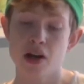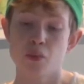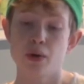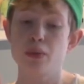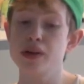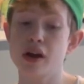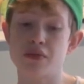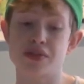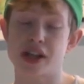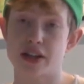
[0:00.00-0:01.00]
we were
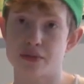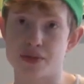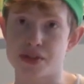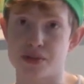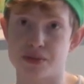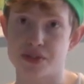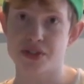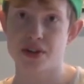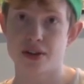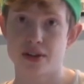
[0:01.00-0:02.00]
going to get the
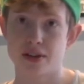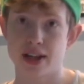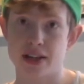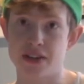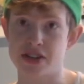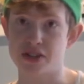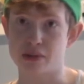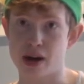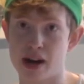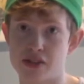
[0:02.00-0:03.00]
results in this
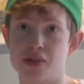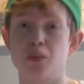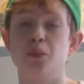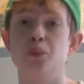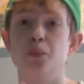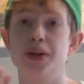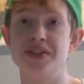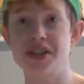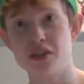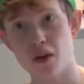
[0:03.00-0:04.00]
Direct. We
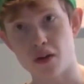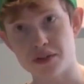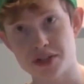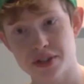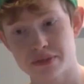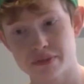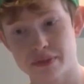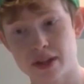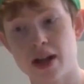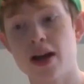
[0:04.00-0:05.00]
did not.
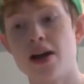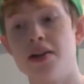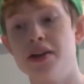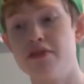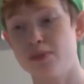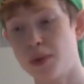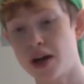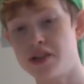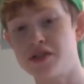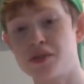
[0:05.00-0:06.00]
Never
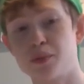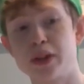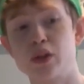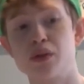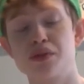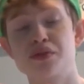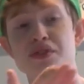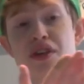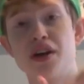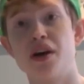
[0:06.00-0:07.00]
mind, we
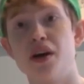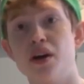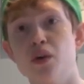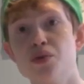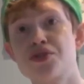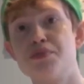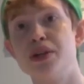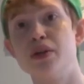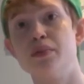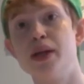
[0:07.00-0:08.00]
got an awesome
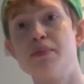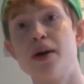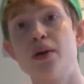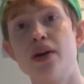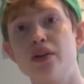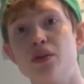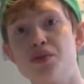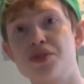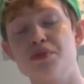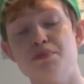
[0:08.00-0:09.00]
new amiibo and an
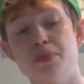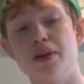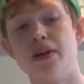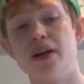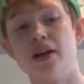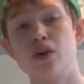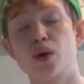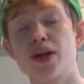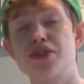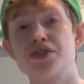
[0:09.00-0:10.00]
awesome,
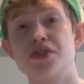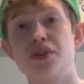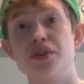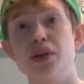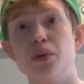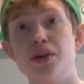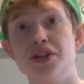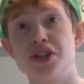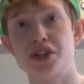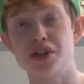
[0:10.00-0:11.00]
great new
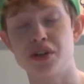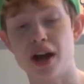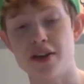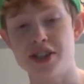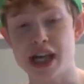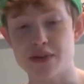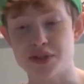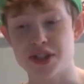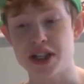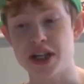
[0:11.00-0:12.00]
addition D L
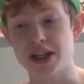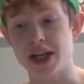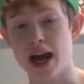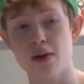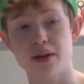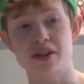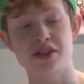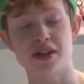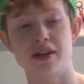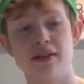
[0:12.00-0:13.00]
C
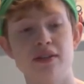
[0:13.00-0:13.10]
character